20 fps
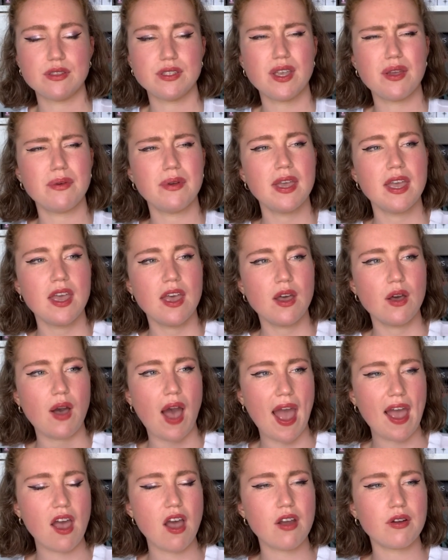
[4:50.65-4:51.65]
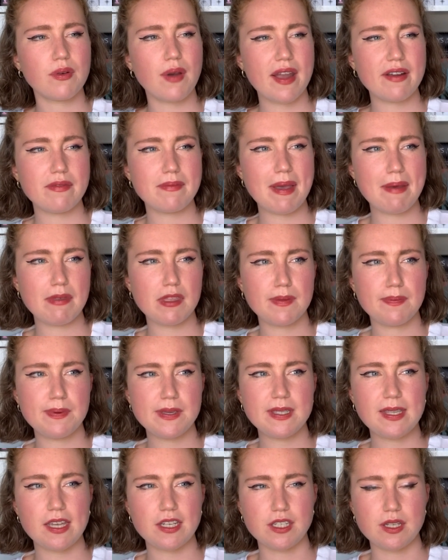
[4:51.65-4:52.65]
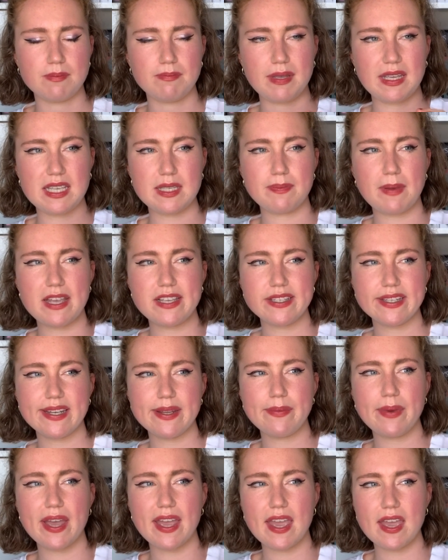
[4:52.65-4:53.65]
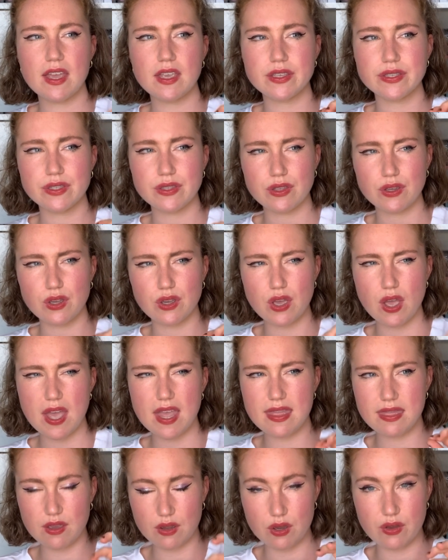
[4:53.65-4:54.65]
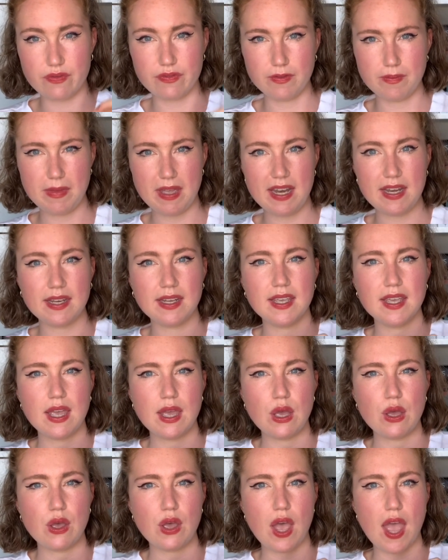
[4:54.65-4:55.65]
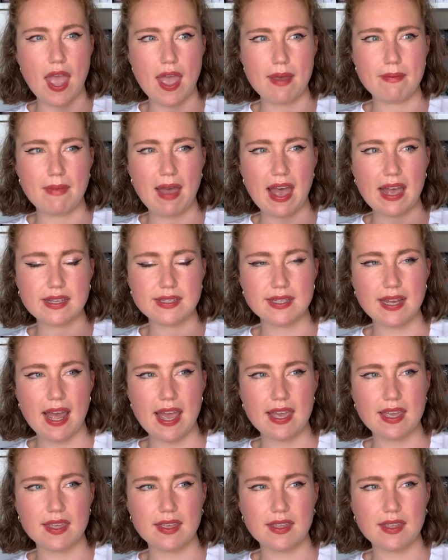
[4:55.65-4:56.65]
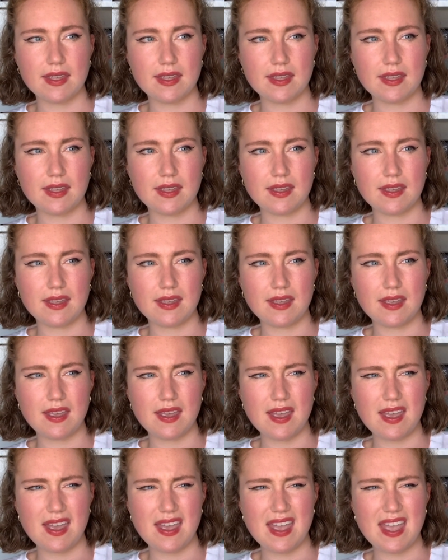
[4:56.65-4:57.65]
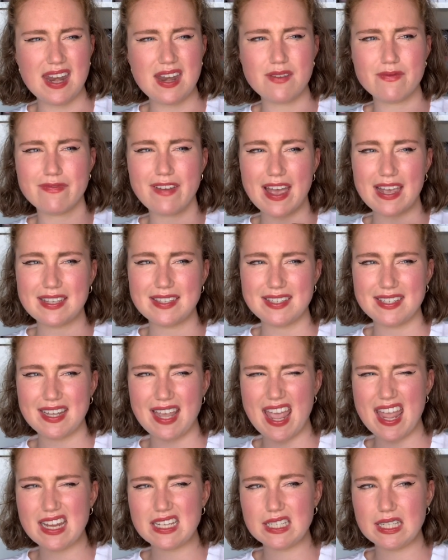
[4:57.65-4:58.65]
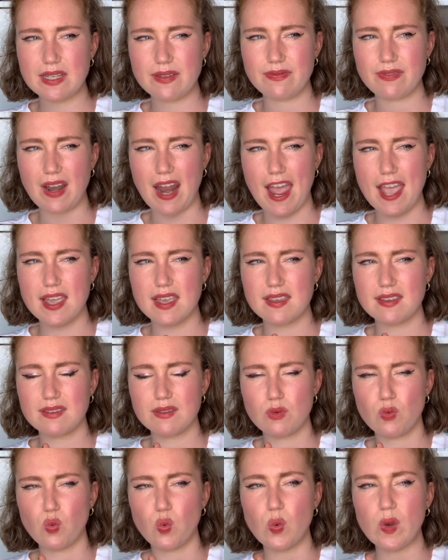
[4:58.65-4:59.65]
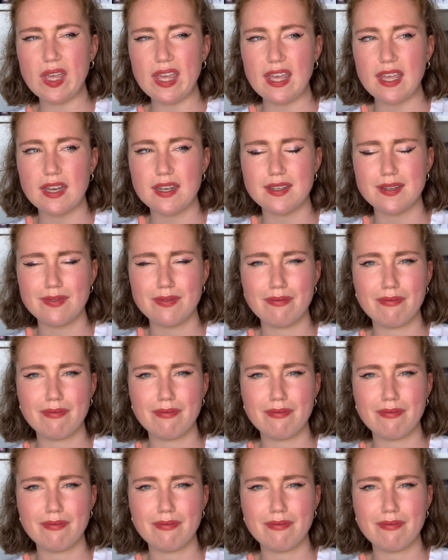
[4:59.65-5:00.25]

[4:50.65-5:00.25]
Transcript: So I can't quite remember the position, but he's basically working as the in the government um, as like an investigator for like weird